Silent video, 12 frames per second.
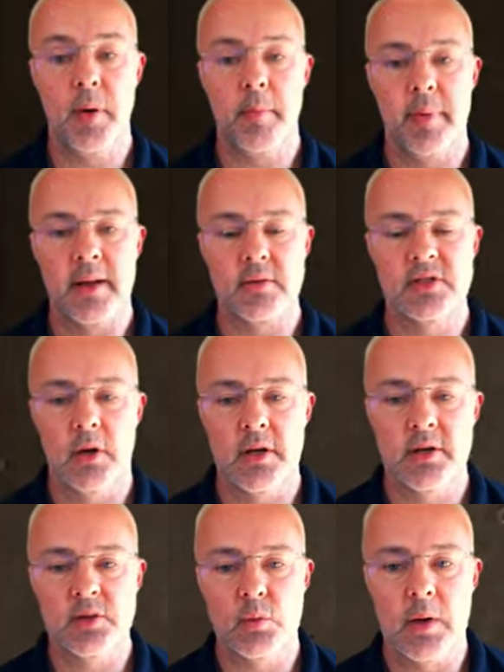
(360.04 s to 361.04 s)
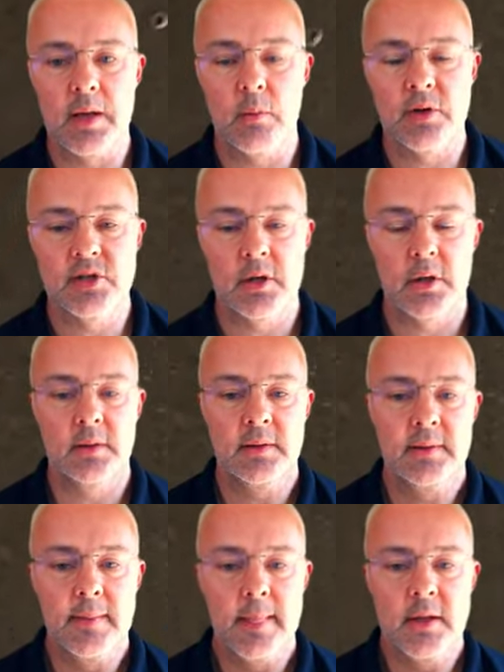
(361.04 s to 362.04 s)
pump outside as well, which I'll
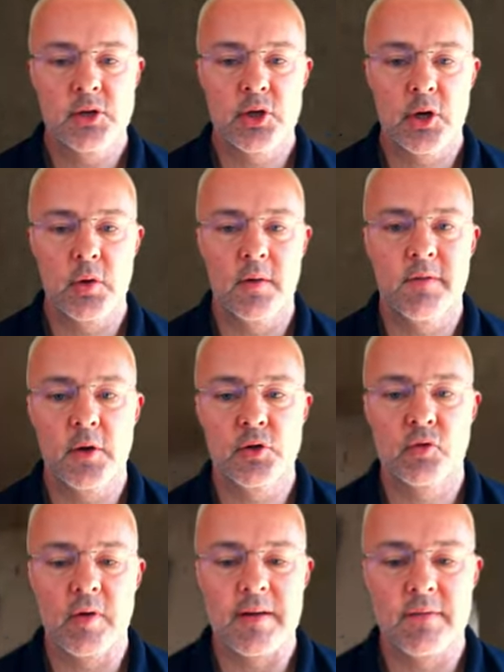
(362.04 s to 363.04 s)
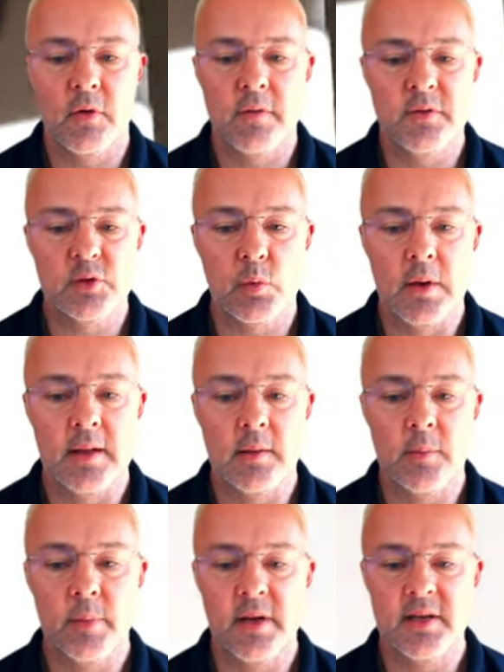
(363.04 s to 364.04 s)
show you a photograph of as well.
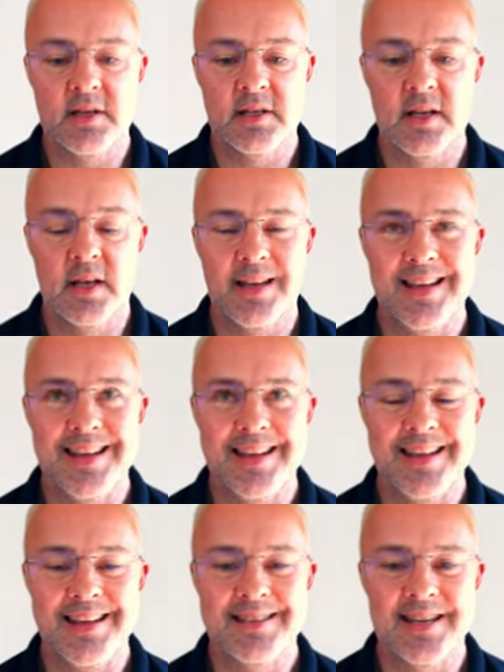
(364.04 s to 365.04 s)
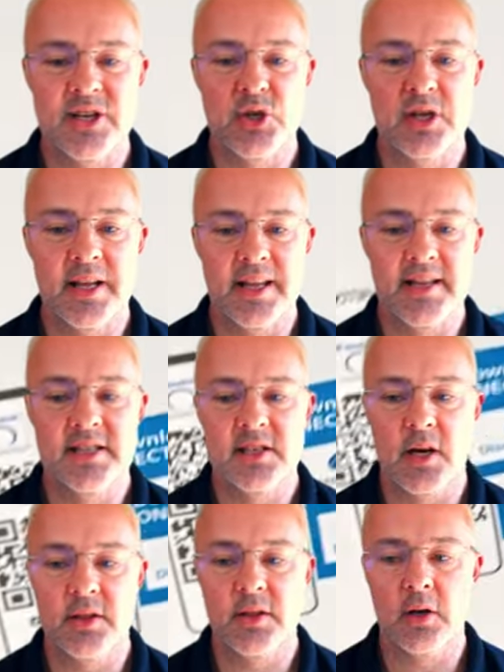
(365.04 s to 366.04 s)
But essentially
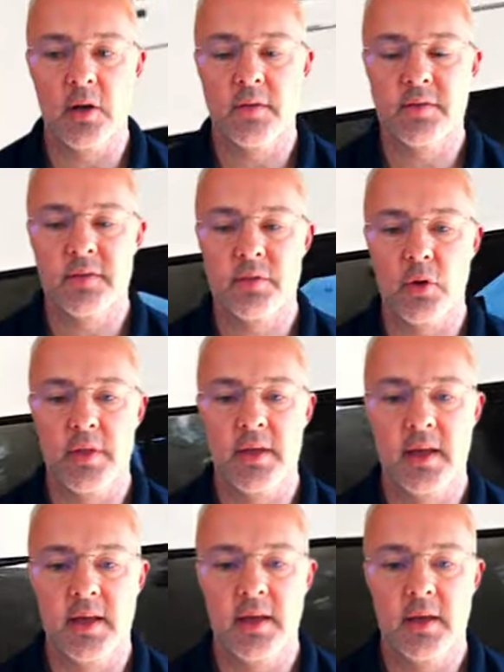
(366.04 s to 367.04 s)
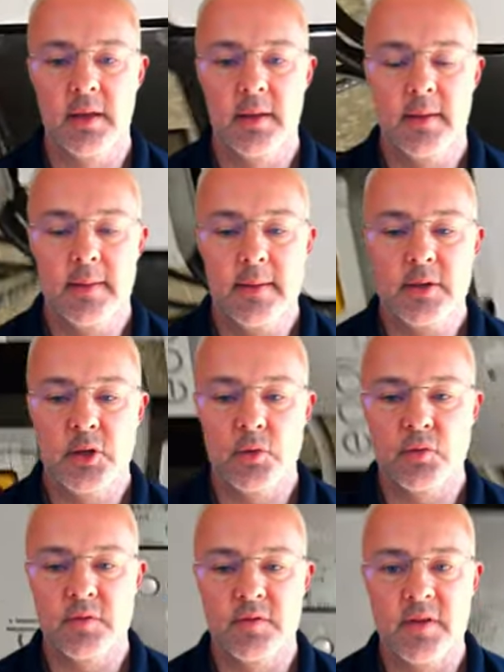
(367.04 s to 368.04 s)
inside the loft, I've got the
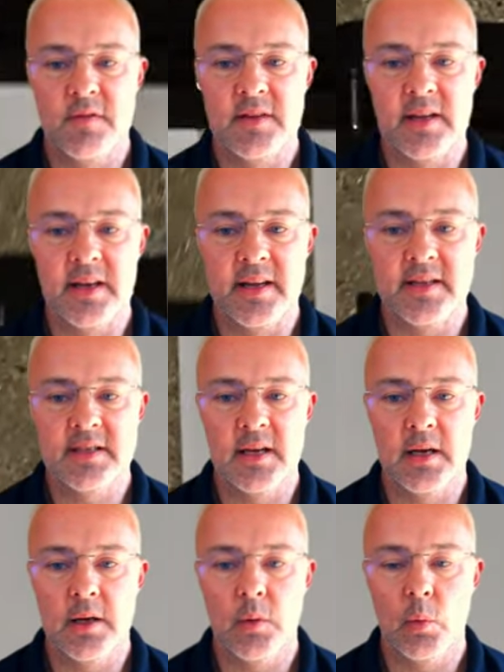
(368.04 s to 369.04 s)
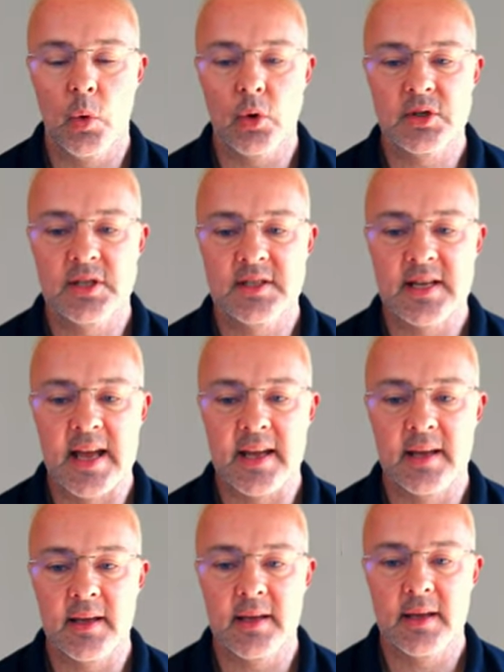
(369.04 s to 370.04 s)
250-liter water
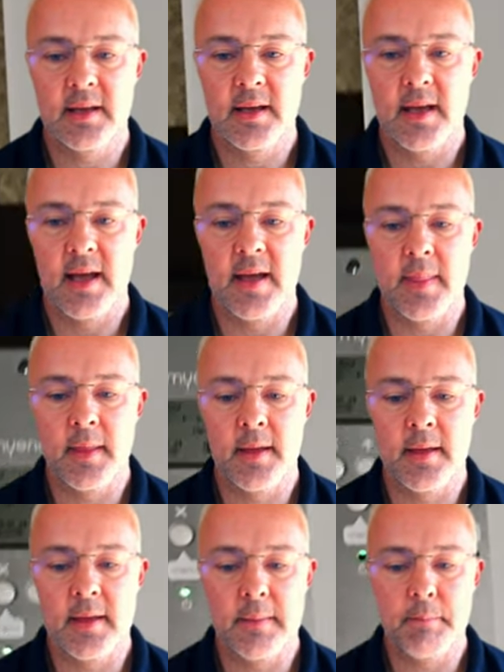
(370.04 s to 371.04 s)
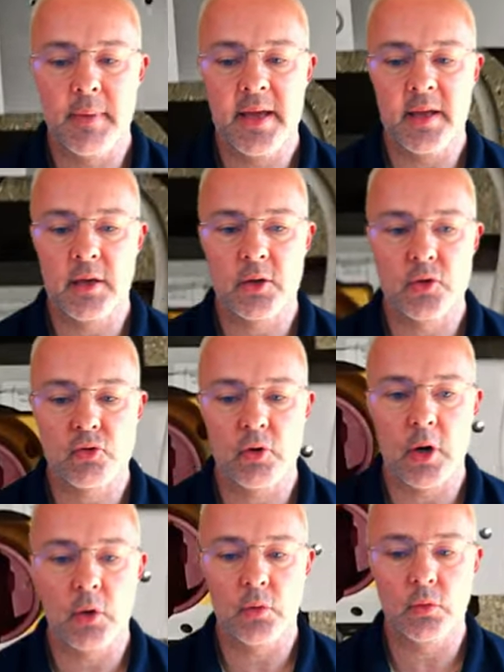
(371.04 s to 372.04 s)
tank and the main
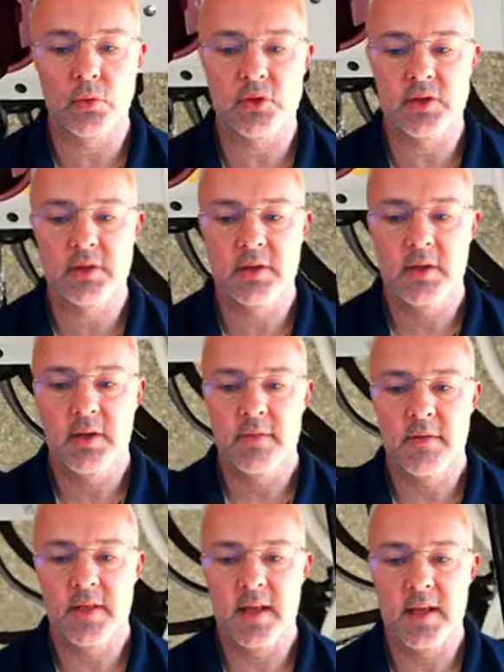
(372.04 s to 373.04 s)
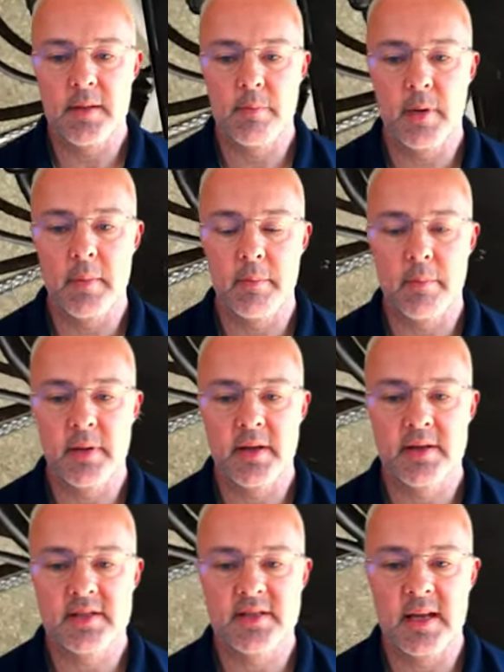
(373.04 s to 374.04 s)
controls for the heat pump
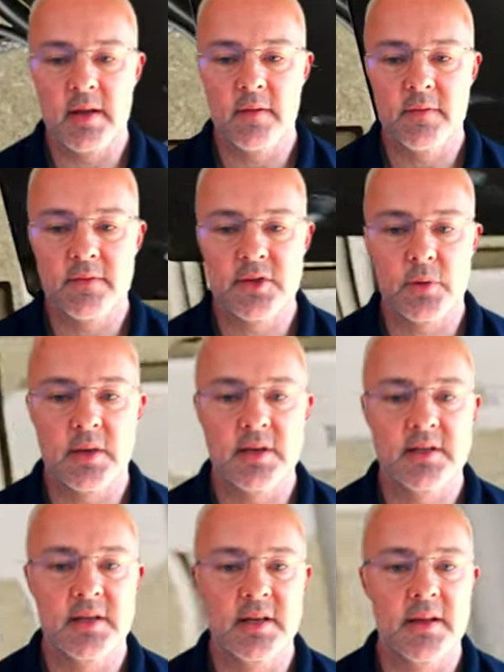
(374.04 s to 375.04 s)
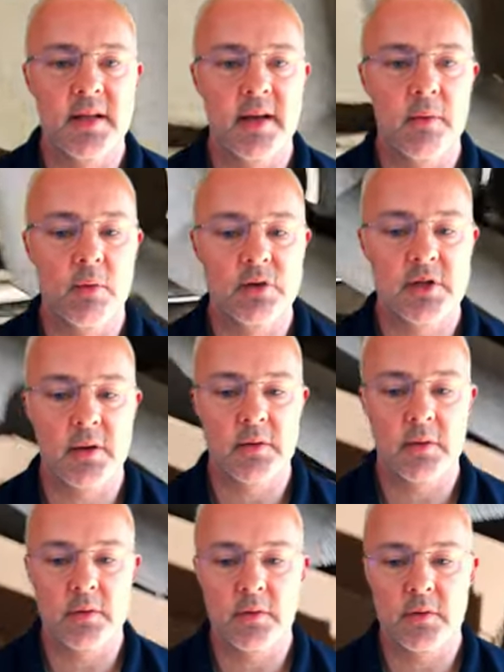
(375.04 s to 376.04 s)
itself. So we can see there what's going
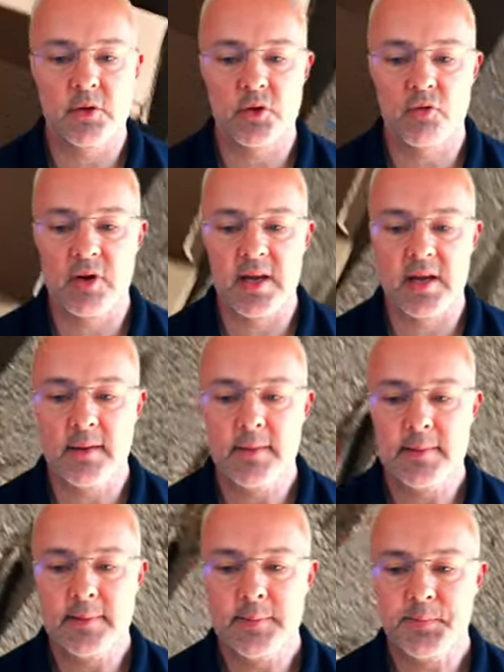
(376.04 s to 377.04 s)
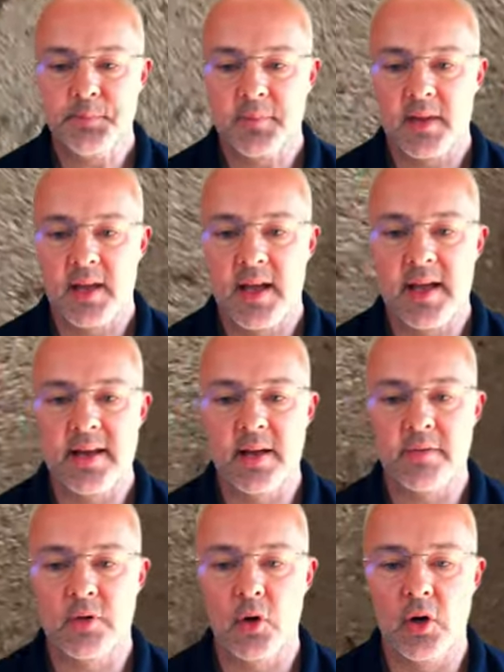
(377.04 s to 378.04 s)
on the screen. And
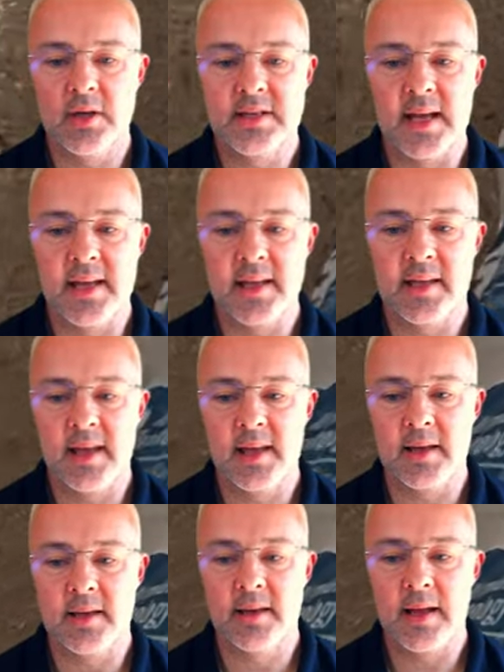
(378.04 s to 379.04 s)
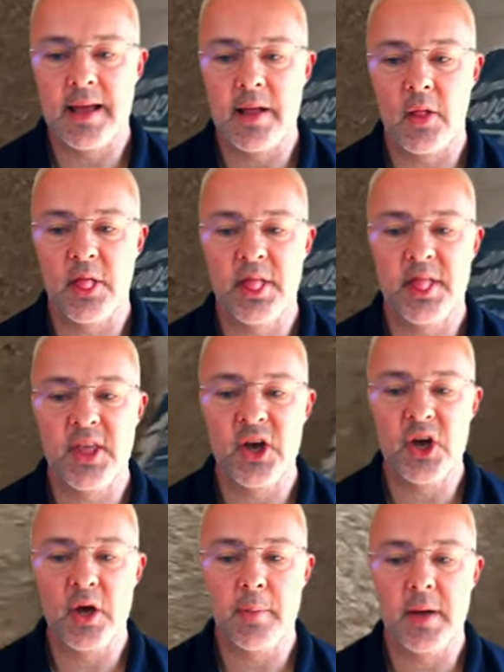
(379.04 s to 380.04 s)
I've got a Daikin
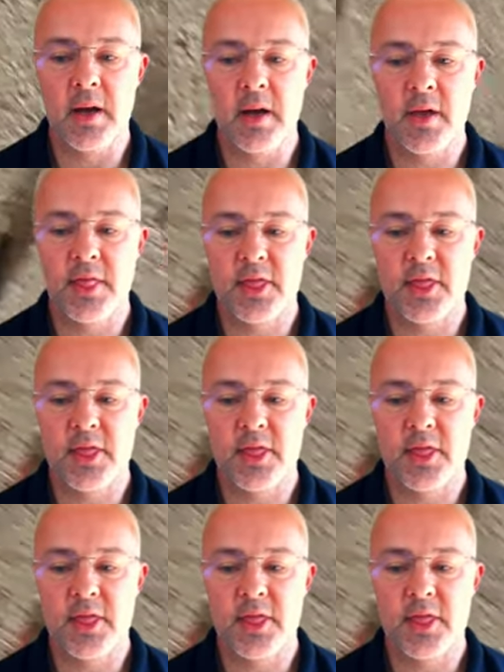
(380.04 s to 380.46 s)
Altherma